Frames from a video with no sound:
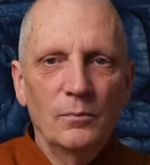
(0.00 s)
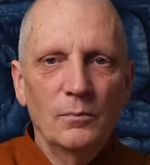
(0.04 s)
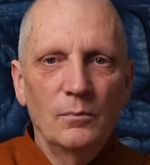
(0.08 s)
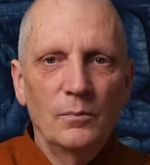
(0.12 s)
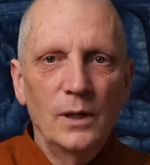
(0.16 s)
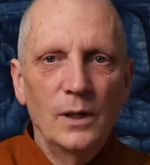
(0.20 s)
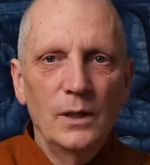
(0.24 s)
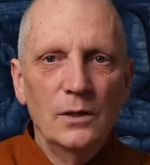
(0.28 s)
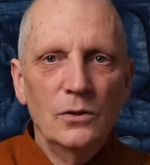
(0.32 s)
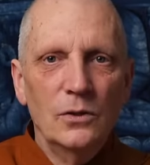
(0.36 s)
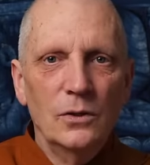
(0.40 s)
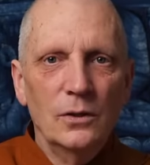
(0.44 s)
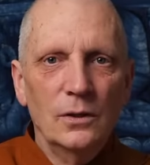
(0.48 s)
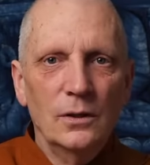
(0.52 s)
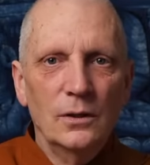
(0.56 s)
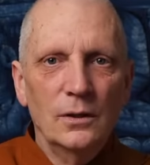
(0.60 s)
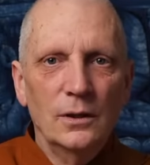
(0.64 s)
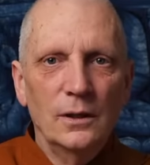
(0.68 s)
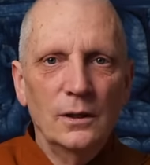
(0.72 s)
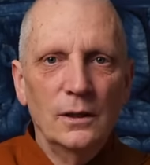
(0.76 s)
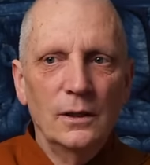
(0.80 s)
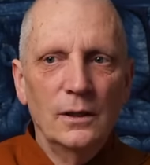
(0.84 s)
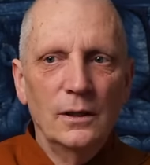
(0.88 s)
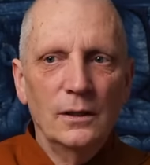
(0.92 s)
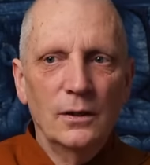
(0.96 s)

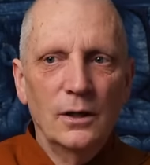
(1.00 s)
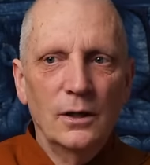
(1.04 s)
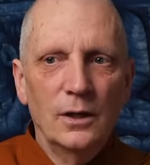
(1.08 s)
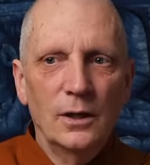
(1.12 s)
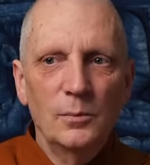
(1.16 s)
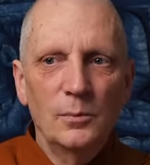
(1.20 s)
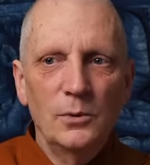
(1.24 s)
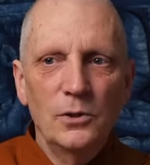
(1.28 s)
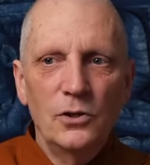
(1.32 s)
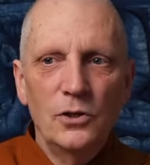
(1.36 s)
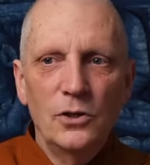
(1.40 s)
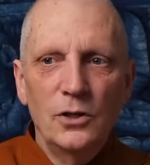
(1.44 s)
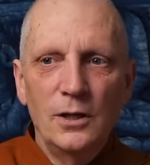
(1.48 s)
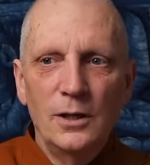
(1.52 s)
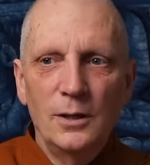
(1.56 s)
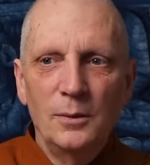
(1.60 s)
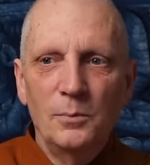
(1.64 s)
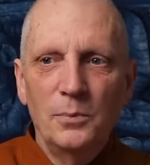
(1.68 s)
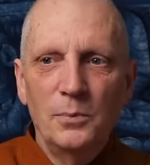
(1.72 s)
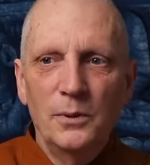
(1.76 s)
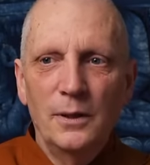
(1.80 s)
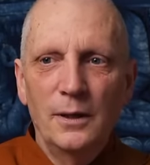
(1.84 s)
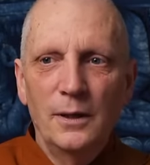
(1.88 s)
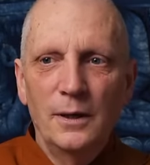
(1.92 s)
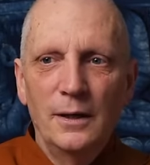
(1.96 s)
basically a garbage
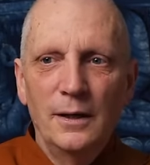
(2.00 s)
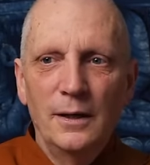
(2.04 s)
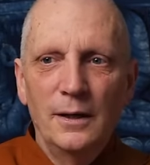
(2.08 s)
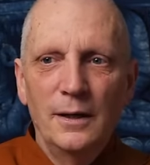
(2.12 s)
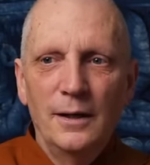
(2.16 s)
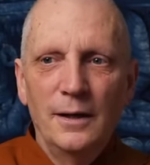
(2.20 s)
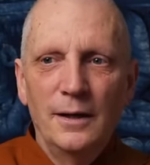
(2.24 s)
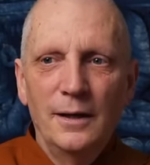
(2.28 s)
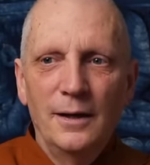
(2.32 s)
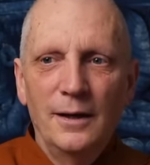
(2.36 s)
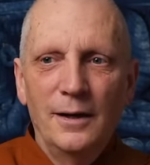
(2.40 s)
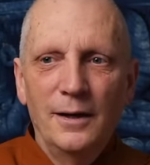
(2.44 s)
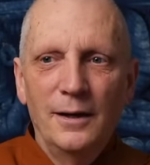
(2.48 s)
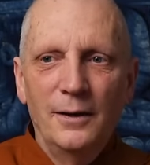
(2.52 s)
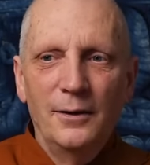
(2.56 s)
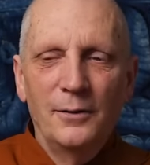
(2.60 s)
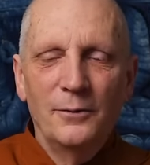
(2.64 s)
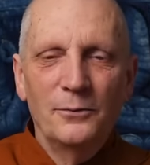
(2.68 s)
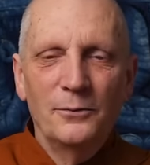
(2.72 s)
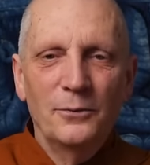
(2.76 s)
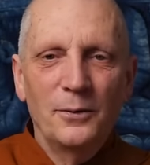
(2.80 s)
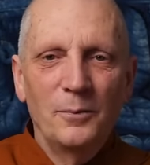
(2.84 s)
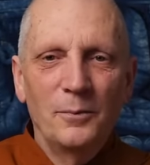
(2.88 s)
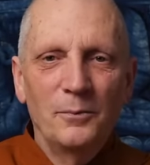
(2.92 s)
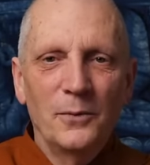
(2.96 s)
heap uh,
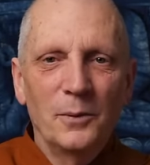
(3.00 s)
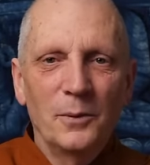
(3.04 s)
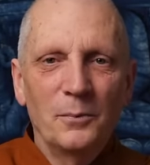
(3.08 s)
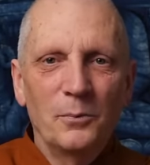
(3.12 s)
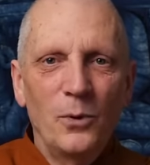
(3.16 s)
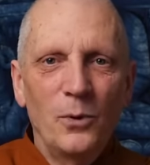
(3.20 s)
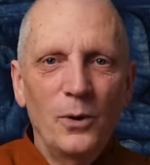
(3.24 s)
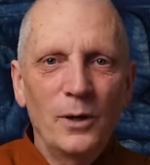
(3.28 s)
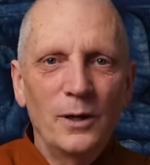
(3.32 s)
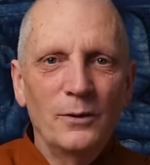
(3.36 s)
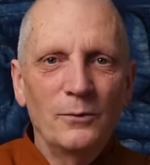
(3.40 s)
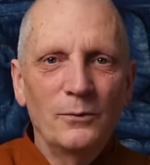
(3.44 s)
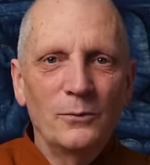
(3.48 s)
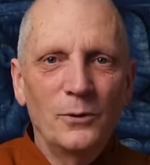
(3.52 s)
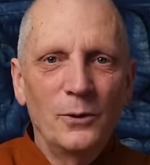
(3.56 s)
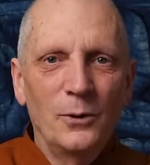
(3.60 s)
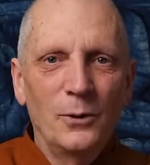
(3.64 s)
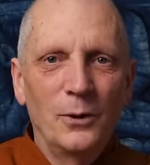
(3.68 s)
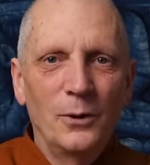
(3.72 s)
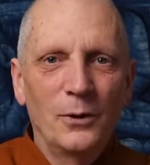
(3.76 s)
from the point of view